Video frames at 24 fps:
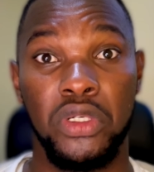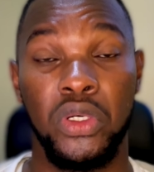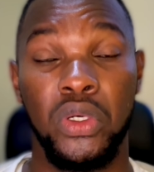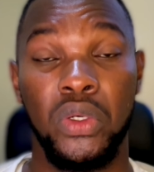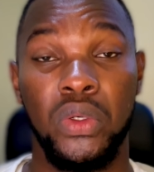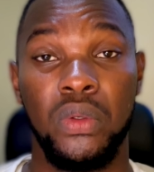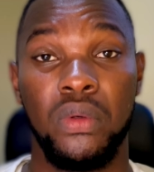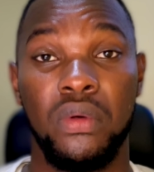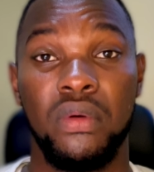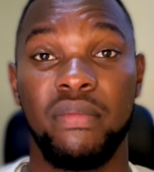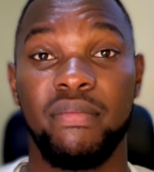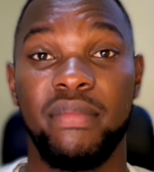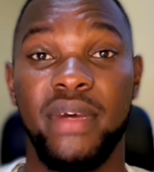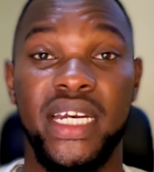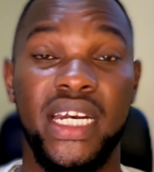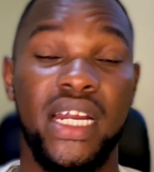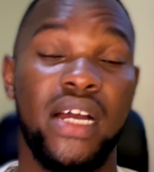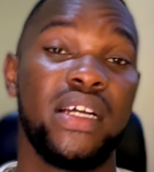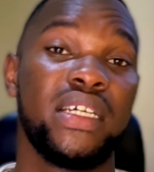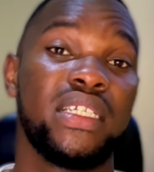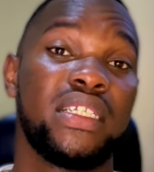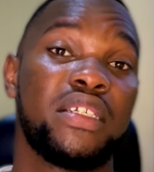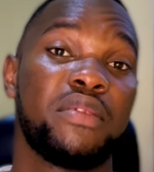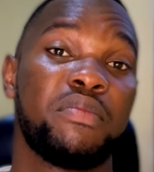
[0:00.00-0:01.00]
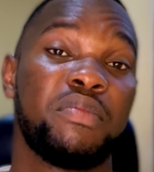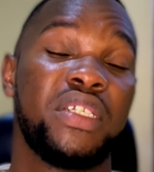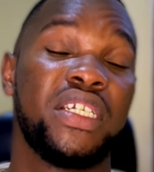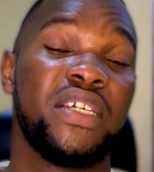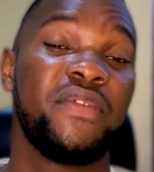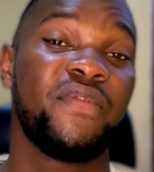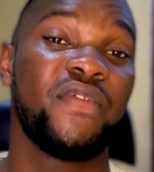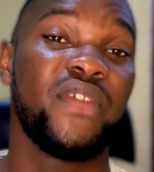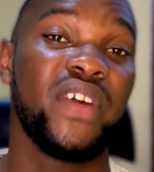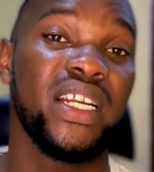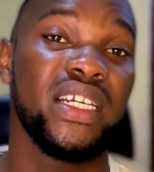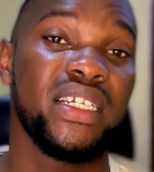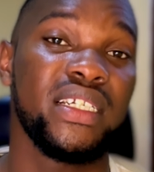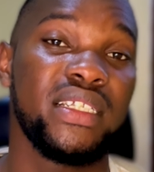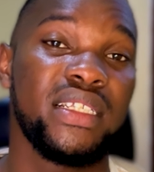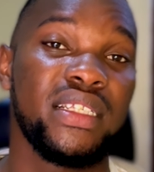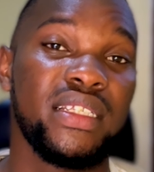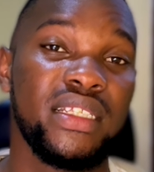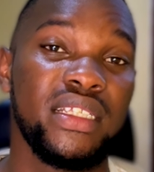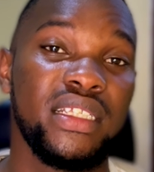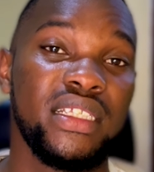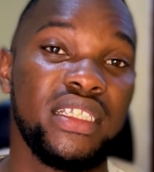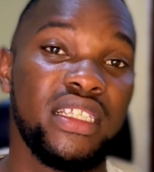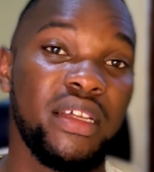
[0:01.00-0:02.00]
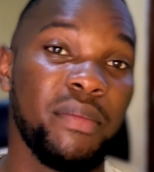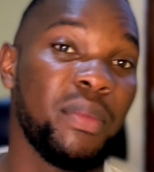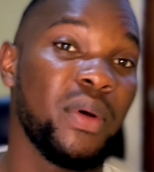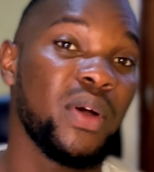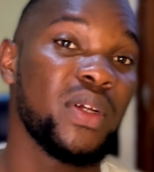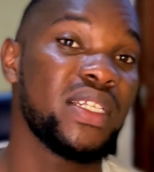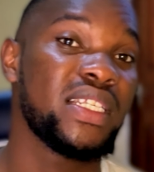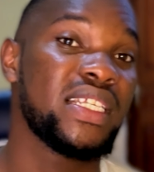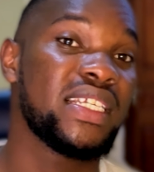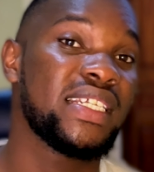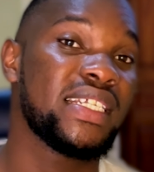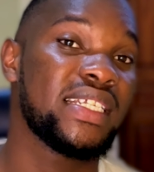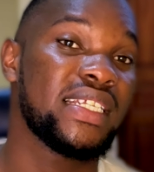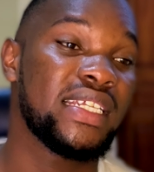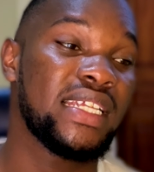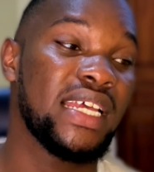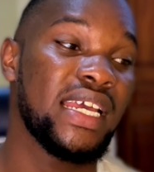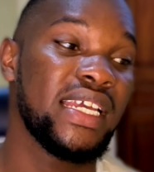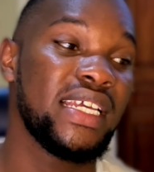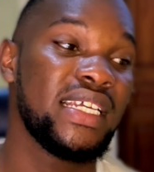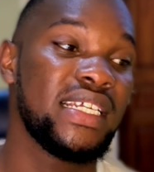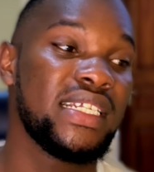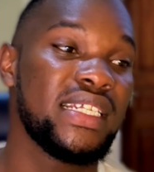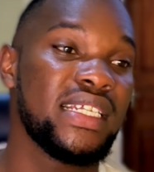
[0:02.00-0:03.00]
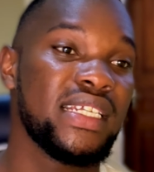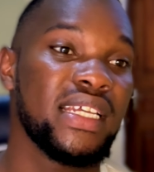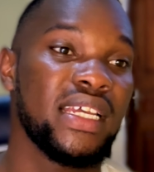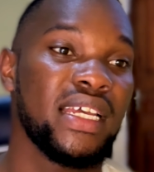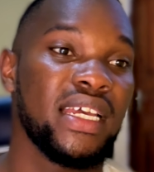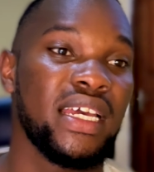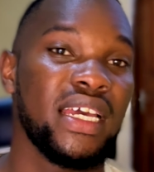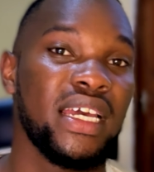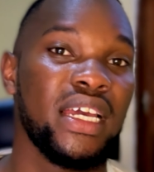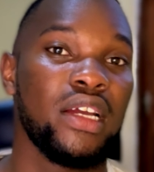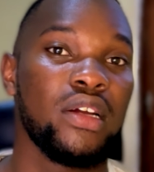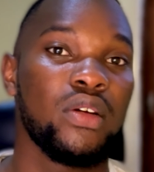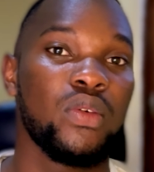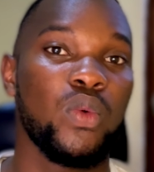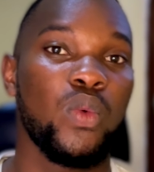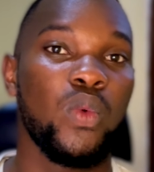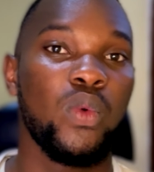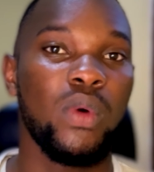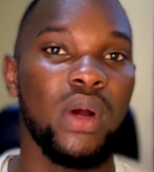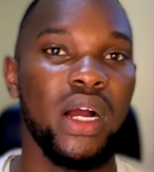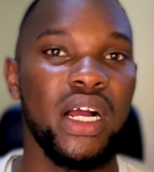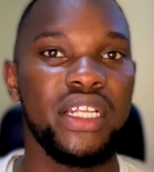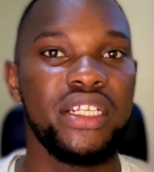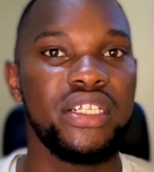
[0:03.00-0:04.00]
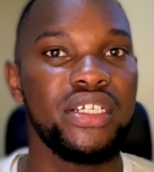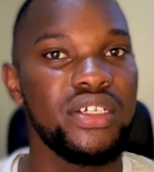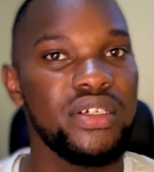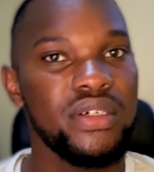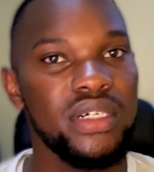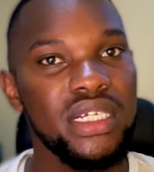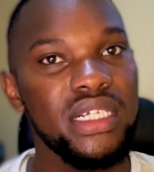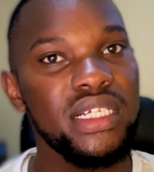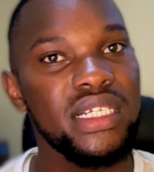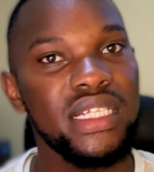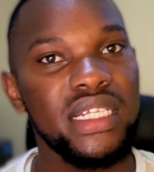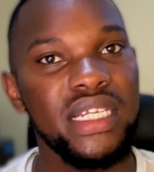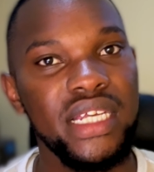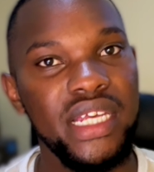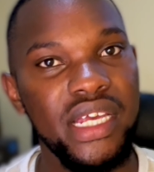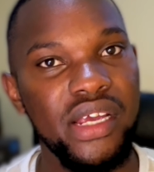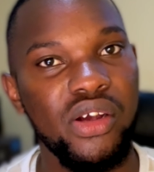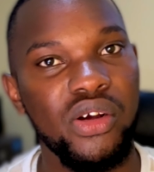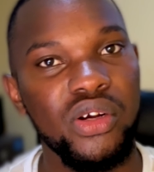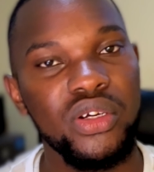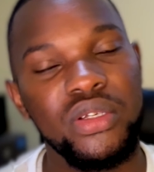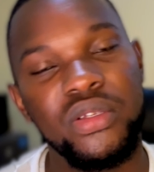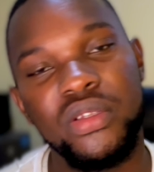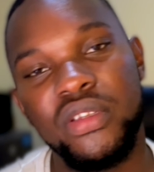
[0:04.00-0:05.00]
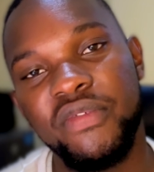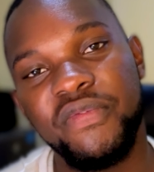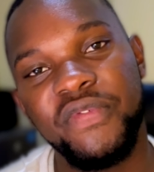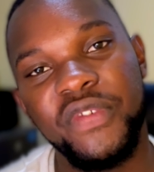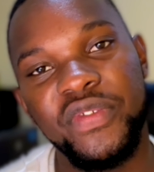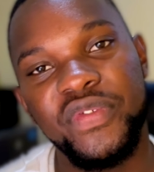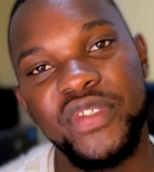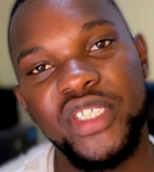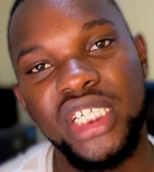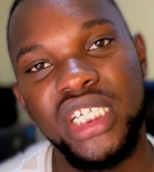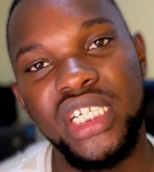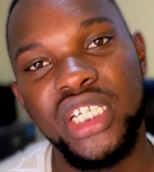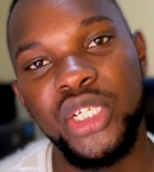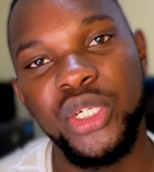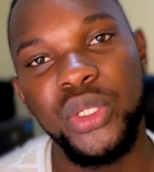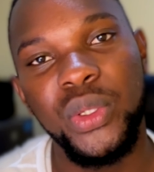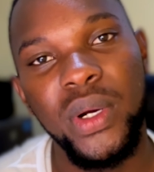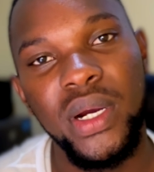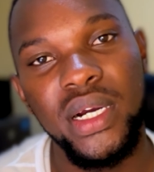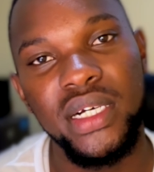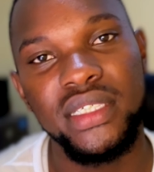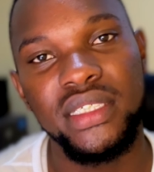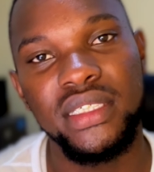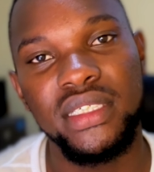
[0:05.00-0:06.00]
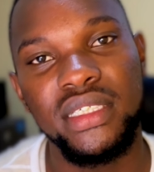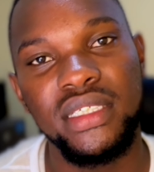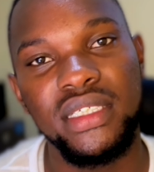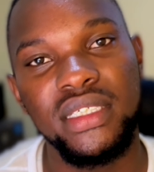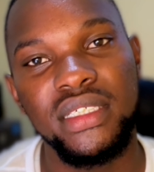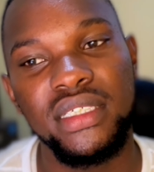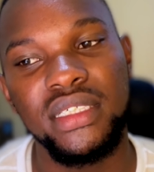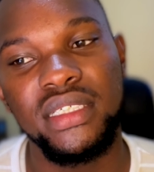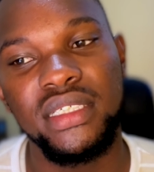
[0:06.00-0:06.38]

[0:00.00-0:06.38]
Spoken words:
Oh, but now it's different. The board says 1 USD equals to 15 yuan.